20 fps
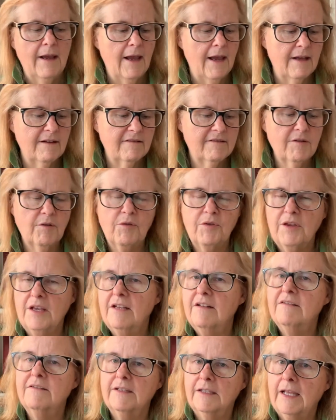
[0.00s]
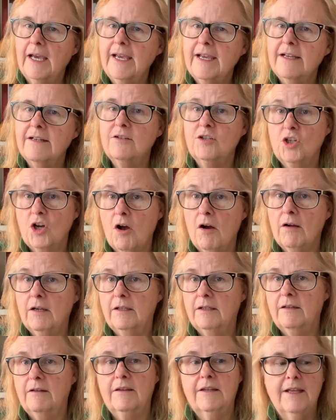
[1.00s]
And so things like
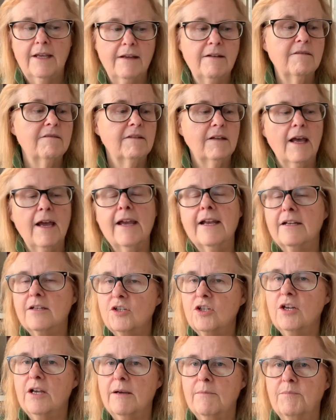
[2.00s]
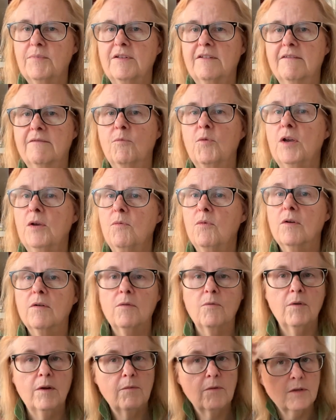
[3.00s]
chocolate, things like chips, we
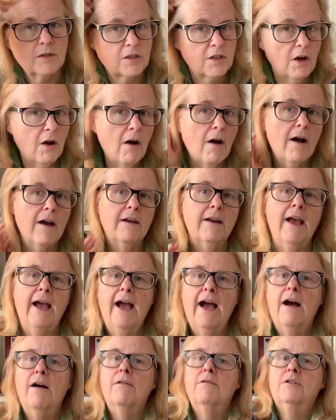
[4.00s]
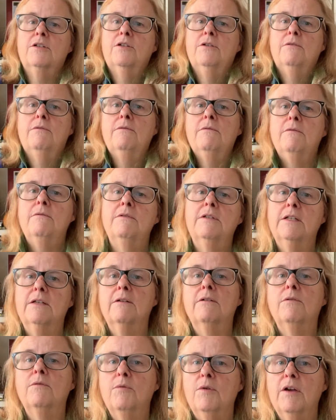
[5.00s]
were taught how to
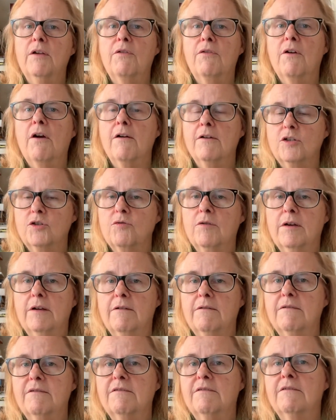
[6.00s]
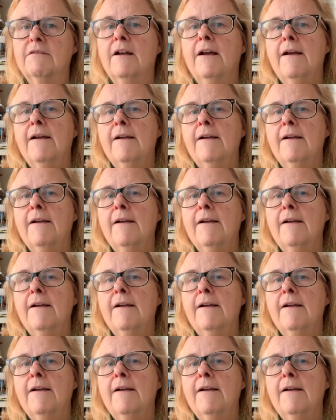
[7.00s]
deal with our triggers.